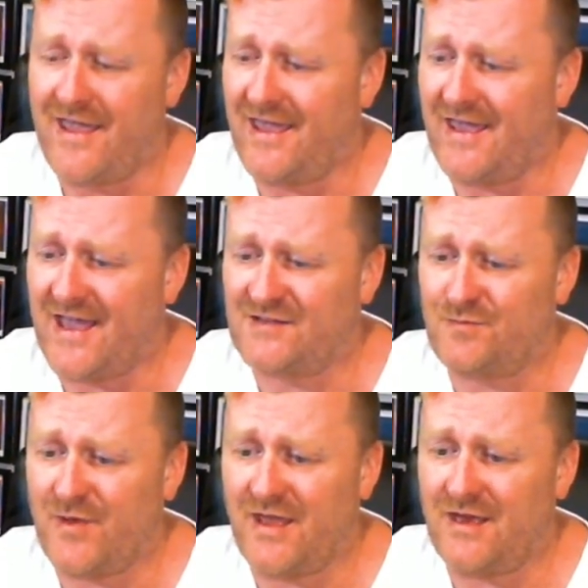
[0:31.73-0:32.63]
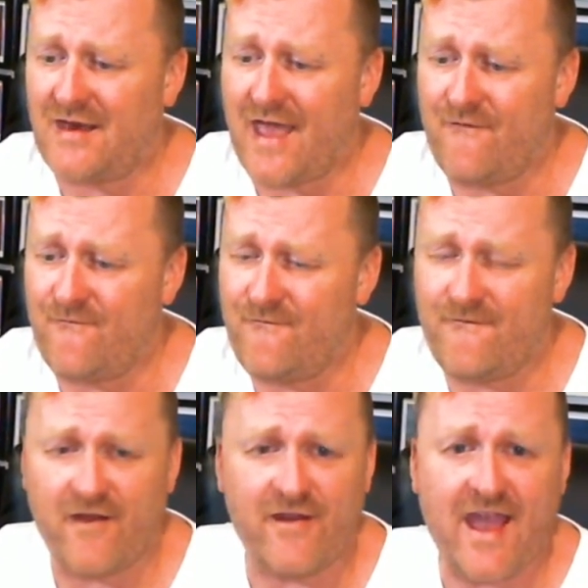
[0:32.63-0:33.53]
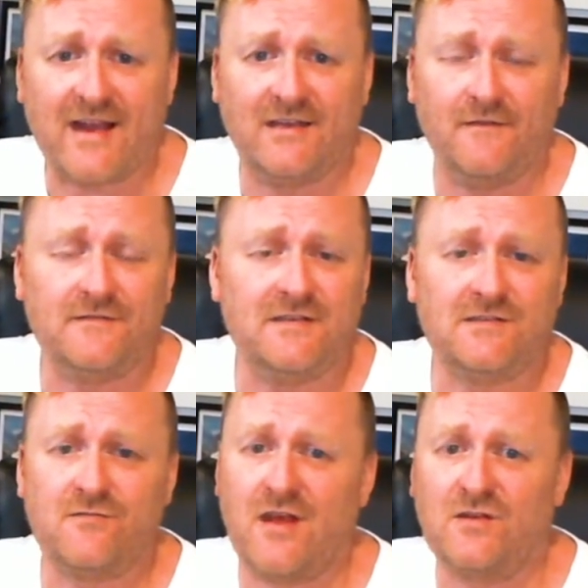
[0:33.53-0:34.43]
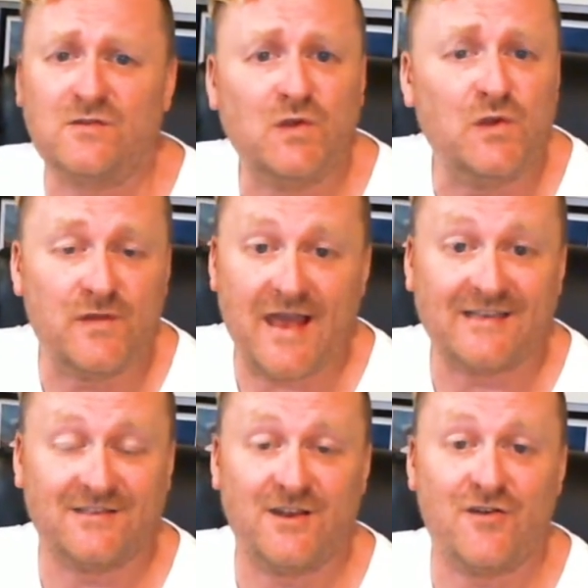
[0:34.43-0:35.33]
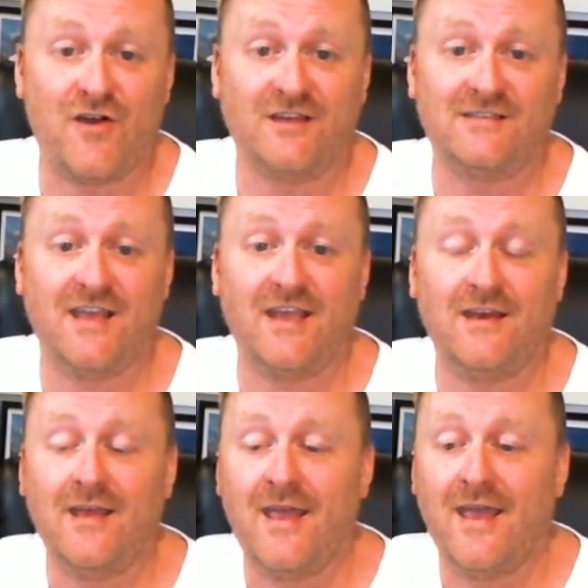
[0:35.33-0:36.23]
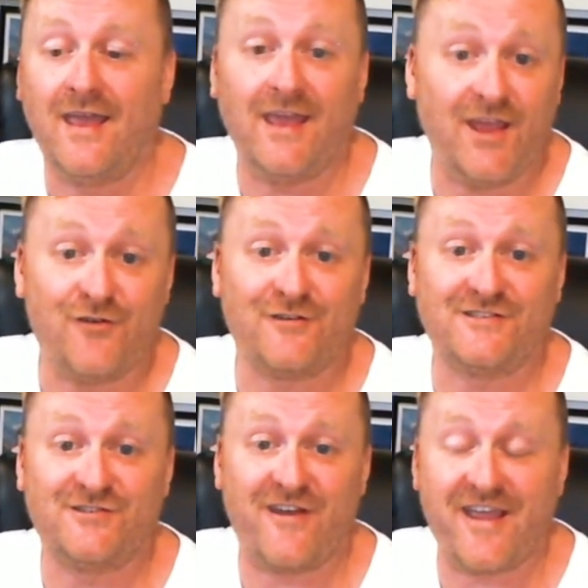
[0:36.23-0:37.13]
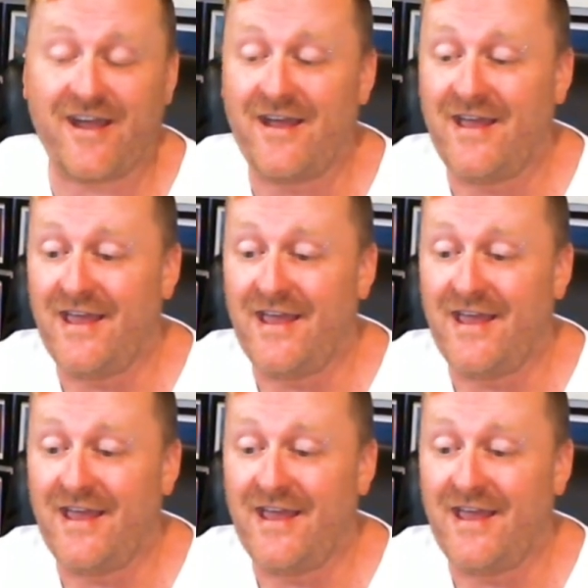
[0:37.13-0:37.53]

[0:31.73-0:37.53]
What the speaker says: He has been very active since around 2019 here in Australia.